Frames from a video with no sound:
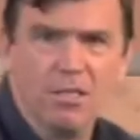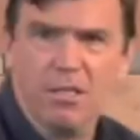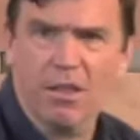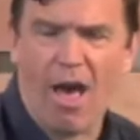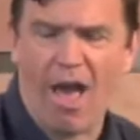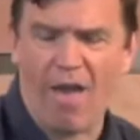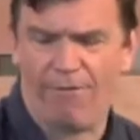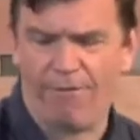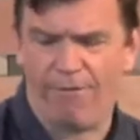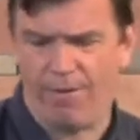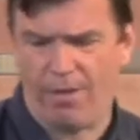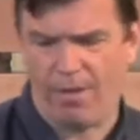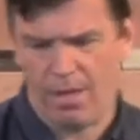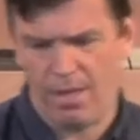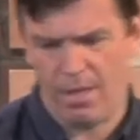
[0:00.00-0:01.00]
life,
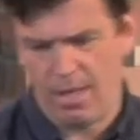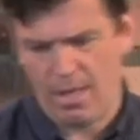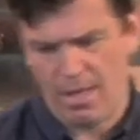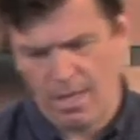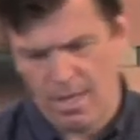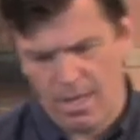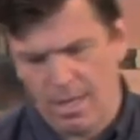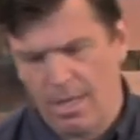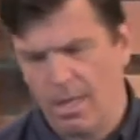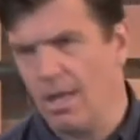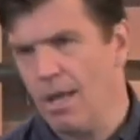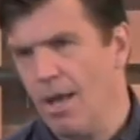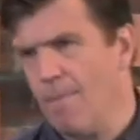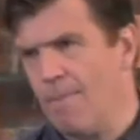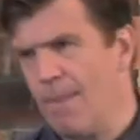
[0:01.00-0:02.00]

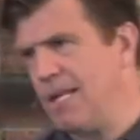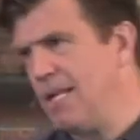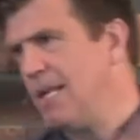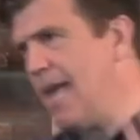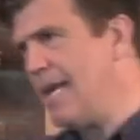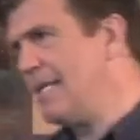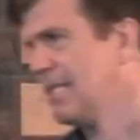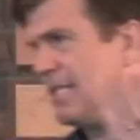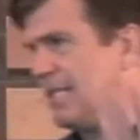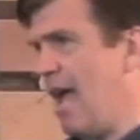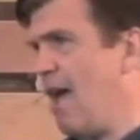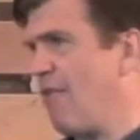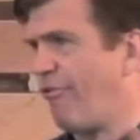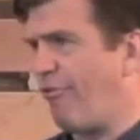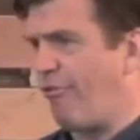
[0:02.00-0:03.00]
but he lays it
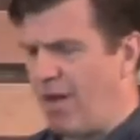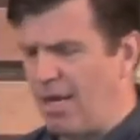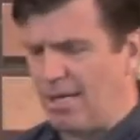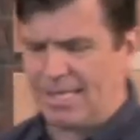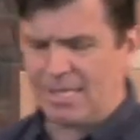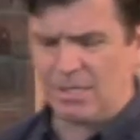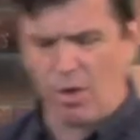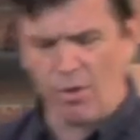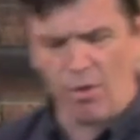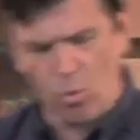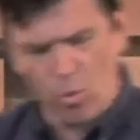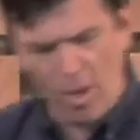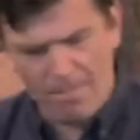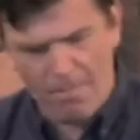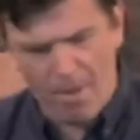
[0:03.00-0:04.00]
down freely so that
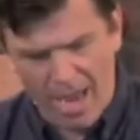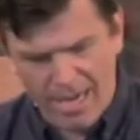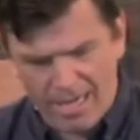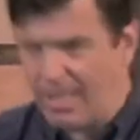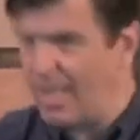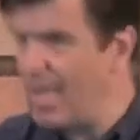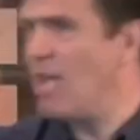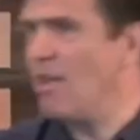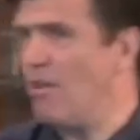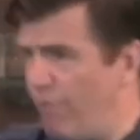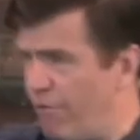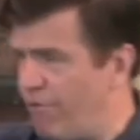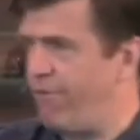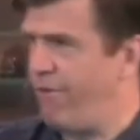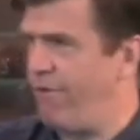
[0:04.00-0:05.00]
we might
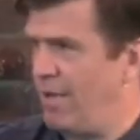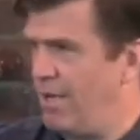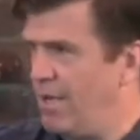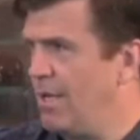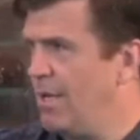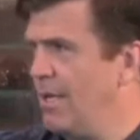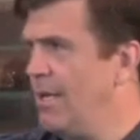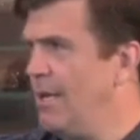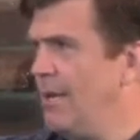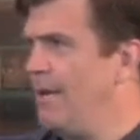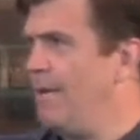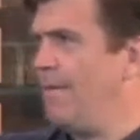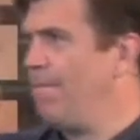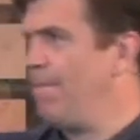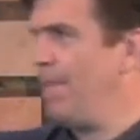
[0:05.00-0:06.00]
live.
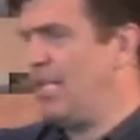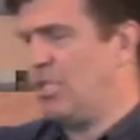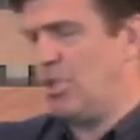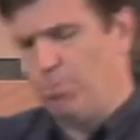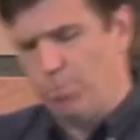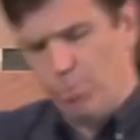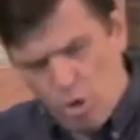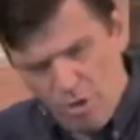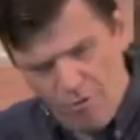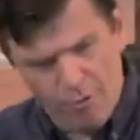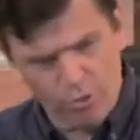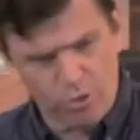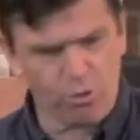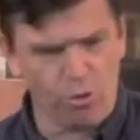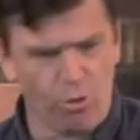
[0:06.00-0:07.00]
It's a beautiful
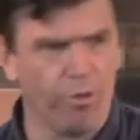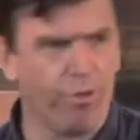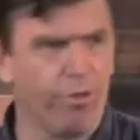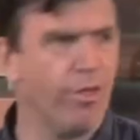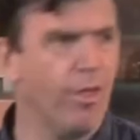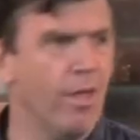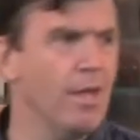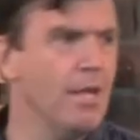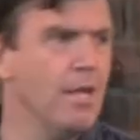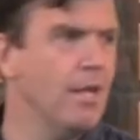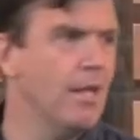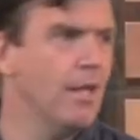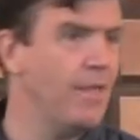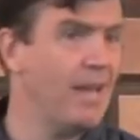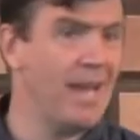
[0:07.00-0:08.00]
truth
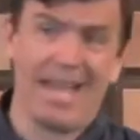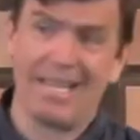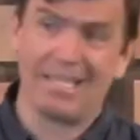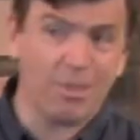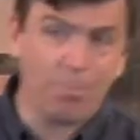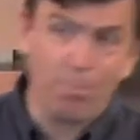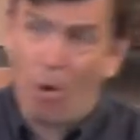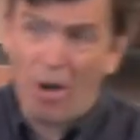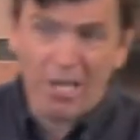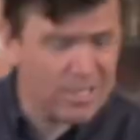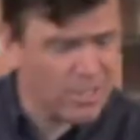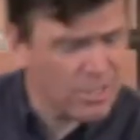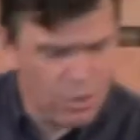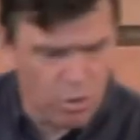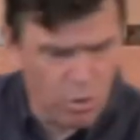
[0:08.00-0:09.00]
that Esther points
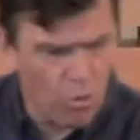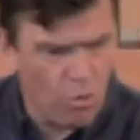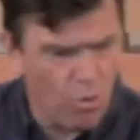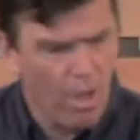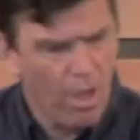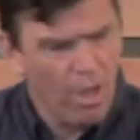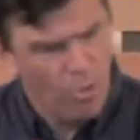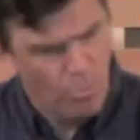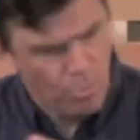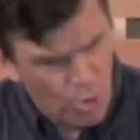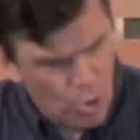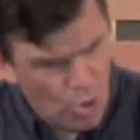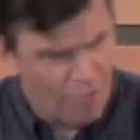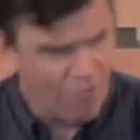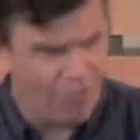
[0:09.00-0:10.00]
us to
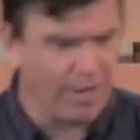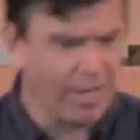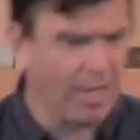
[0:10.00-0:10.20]
beautifully.